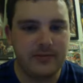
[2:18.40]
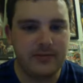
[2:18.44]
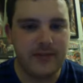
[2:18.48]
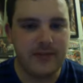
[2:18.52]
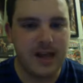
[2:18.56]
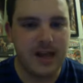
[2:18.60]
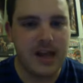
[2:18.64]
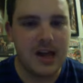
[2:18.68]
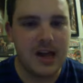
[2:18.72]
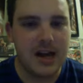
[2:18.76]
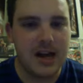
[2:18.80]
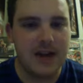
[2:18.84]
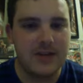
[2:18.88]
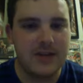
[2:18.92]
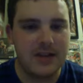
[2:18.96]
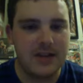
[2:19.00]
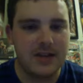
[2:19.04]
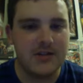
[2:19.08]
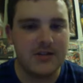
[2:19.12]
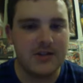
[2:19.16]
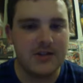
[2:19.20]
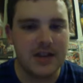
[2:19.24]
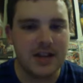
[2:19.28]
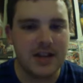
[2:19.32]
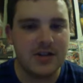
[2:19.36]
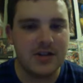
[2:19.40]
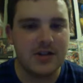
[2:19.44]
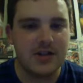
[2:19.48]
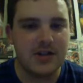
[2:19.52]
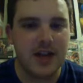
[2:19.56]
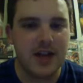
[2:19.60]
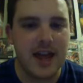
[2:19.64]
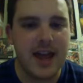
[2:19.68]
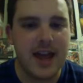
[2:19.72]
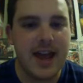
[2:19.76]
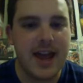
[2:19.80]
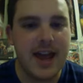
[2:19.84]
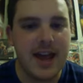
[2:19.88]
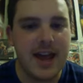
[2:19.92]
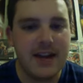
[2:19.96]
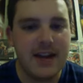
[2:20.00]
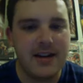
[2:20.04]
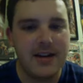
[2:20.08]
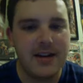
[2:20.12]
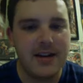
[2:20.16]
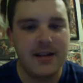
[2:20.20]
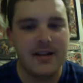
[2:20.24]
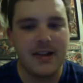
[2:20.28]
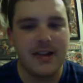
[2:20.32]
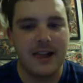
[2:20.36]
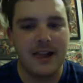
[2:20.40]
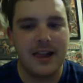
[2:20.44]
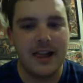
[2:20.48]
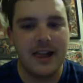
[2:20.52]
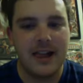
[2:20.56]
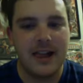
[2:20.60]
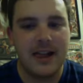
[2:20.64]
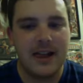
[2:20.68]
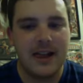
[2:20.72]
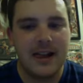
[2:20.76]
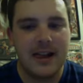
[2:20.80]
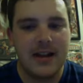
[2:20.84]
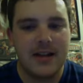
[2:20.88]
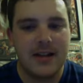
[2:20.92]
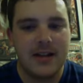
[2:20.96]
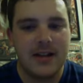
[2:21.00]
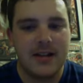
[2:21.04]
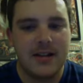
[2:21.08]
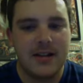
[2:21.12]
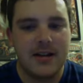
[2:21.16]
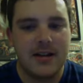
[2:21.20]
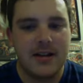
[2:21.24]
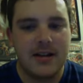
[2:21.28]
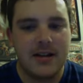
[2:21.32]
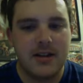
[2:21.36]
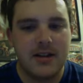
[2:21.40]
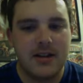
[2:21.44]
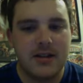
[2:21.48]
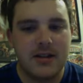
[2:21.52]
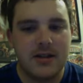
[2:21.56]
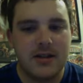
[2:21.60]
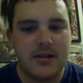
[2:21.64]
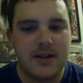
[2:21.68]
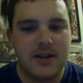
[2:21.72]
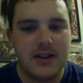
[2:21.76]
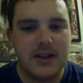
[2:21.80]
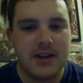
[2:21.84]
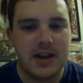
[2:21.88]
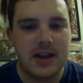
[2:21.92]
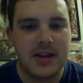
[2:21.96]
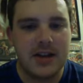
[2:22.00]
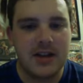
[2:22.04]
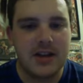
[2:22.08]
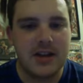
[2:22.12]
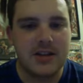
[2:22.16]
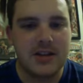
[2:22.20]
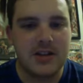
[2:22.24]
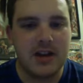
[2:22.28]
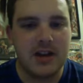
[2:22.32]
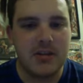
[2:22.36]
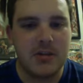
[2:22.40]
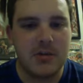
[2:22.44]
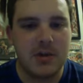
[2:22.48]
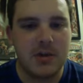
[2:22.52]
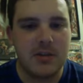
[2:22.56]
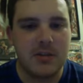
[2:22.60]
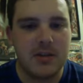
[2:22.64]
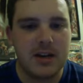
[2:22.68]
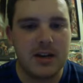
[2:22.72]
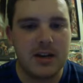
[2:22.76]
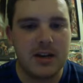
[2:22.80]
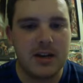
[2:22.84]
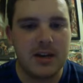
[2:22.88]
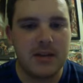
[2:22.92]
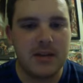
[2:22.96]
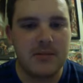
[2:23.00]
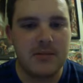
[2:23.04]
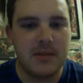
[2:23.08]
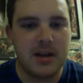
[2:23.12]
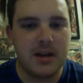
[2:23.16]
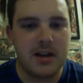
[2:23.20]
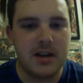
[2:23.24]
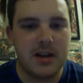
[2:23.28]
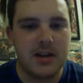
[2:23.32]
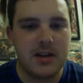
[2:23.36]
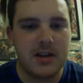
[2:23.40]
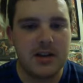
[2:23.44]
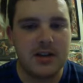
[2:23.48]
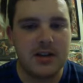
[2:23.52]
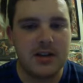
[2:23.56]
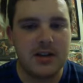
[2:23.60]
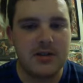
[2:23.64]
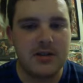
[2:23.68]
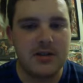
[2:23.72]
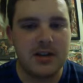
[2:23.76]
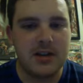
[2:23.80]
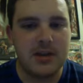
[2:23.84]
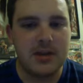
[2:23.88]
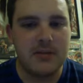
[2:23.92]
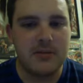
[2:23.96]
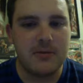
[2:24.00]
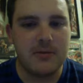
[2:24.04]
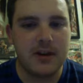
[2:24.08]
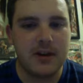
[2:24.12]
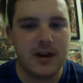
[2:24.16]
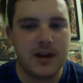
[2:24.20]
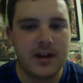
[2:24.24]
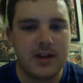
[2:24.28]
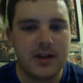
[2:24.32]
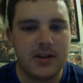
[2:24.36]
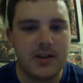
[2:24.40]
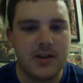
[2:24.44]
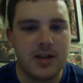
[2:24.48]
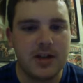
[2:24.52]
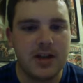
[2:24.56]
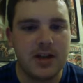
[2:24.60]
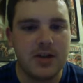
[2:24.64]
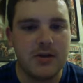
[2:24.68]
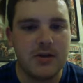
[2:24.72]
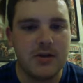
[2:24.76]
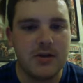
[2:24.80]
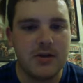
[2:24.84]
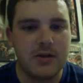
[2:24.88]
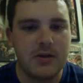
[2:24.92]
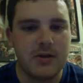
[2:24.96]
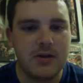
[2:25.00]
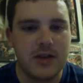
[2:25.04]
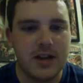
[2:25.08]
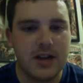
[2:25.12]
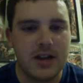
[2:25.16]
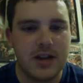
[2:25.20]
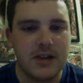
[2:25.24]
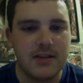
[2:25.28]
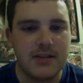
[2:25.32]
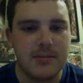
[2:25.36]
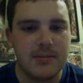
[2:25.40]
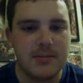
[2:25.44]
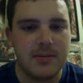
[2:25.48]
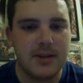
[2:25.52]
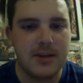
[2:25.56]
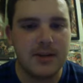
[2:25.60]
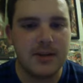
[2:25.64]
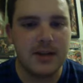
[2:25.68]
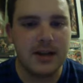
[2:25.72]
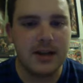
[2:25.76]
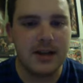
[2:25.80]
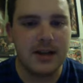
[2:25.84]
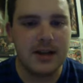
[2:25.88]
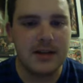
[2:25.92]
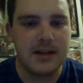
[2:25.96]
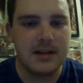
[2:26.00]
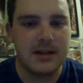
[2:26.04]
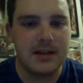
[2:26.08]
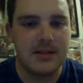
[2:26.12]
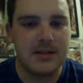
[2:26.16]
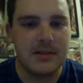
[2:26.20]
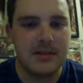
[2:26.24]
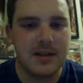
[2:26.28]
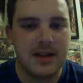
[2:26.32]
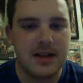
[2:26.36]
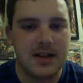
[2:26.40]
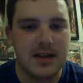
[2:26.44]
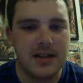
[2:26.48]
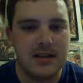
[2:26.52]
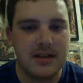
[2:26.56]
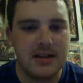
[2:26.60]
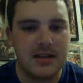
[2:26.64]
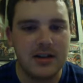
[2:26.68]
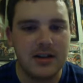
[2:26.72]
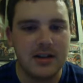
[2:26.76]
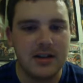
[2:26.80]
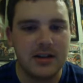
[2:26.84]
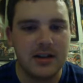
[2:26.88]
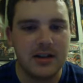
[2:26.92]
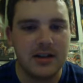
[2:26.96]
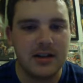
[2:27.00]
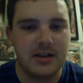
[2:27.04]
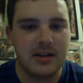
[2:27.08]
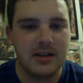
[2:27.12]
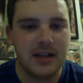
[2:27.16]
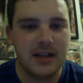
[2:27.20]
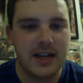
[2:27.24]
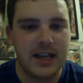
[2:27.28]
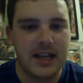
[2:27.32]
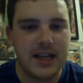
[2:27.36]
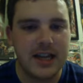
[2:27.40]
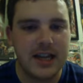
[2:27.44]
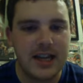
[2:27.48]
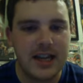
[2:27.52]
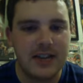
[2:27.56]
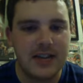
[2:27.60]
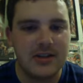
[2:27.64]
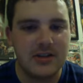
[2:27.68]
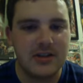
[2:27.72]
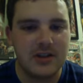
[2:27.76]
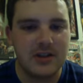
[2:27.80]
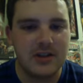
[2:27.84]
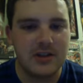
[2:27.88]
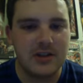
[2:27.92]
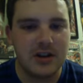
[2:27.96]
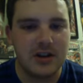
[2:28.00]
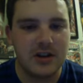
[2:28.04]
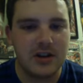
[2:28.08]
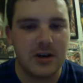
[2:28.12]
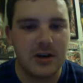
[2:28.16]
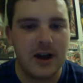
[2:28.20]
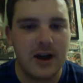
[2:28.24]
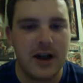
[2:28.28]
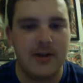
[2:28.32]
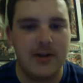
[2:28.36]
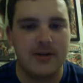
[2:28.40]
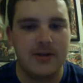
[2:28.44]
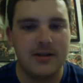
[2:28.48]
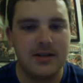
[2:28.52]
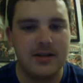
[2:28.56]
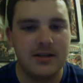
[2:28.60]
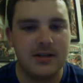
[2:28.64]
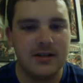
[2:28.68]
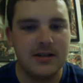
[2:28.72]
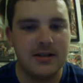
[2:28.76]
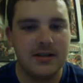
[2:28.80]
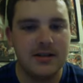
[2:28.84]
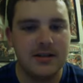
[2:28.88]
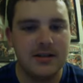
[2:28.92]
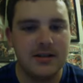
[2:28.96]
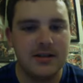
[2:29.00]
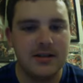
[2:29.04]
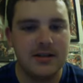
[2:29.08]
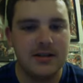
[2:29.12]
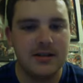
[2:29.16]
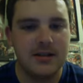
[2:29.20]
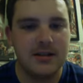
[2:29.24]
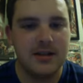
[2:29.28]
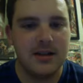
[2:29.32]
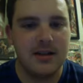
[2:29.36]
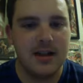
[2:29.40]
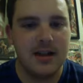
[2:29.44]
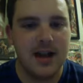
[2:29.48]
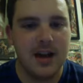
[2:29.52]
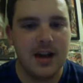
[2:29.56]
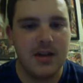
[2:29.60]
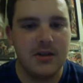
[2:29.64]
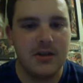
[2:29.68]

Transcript: I'd have to give this edge to Ed, due to the fact that I think he's done more. He's lifted up frickin' just huge trees, buildings. He literally eats the ground, and